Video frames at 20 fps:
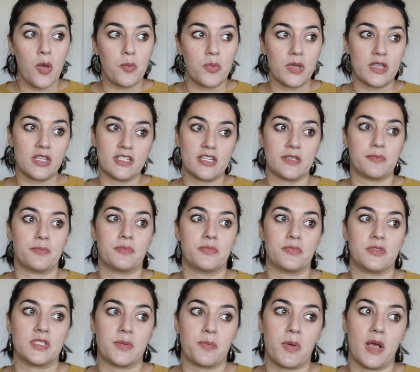put the
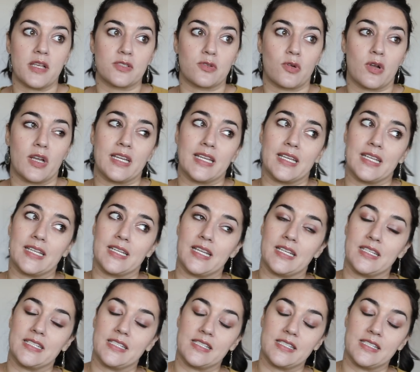suppository in